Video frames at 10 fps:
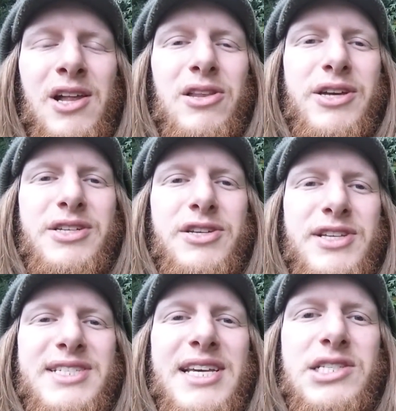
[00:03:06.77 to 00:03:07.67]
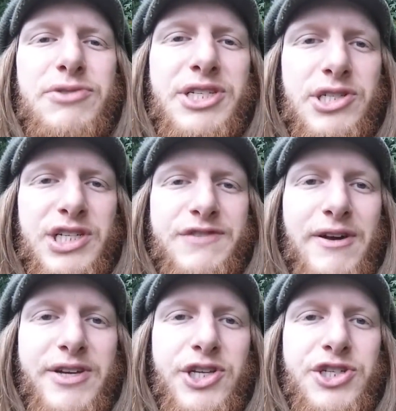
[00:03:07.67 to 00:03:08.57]
Look into the SENS Research
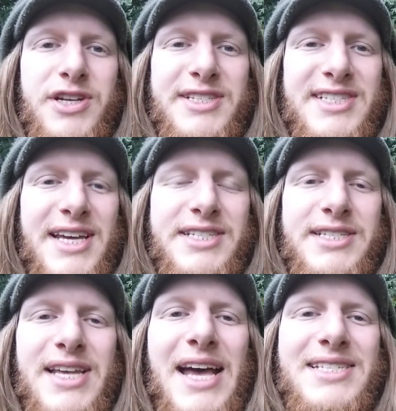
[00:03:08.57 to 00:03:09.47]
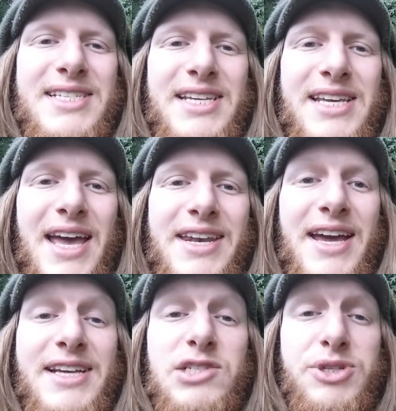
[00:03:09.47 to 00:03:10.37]
Foundation, and SENS is S E N S,